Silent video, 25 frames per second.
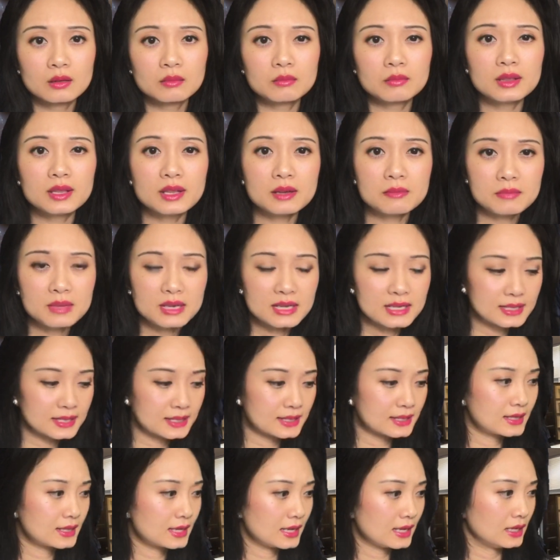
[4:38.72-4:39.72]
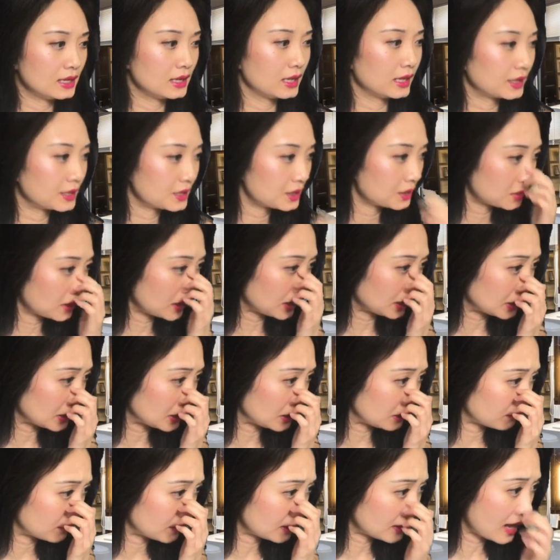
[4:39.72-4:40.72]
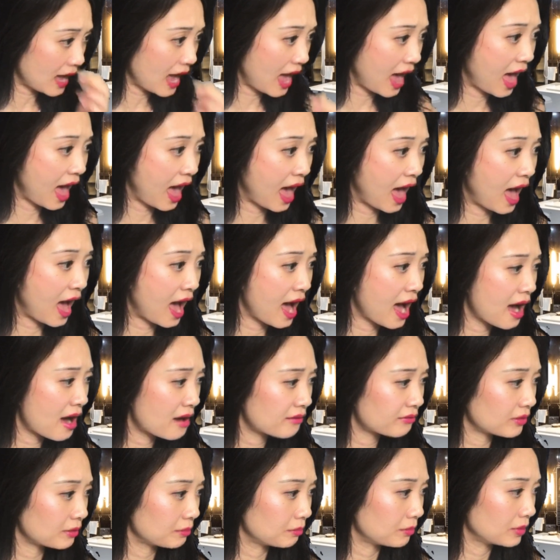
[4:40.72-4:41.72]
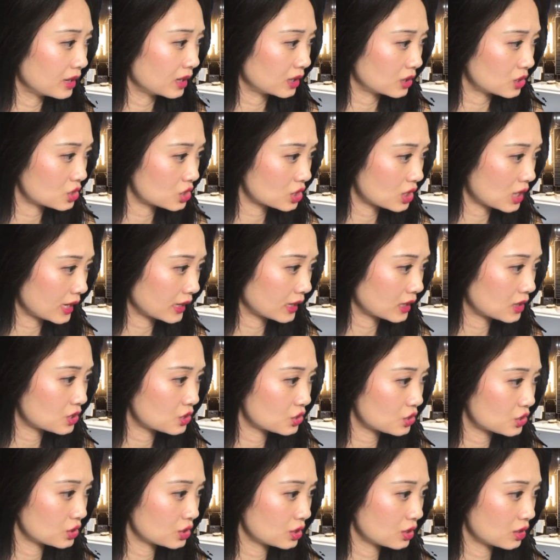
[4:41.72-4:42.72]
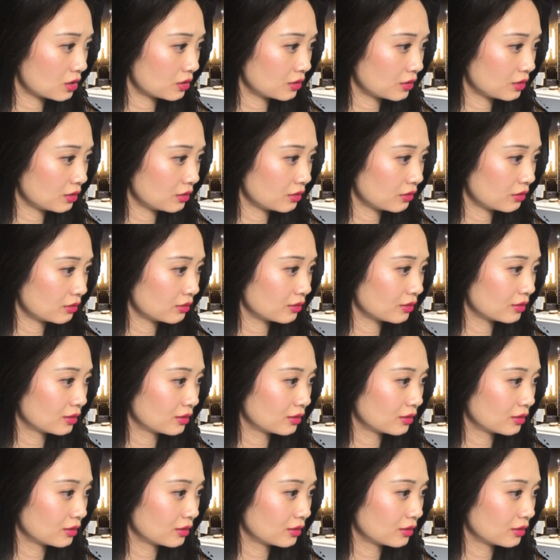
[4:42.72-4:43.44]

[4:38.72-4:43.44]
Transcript: Let me see, like do I even have a picture I can show you?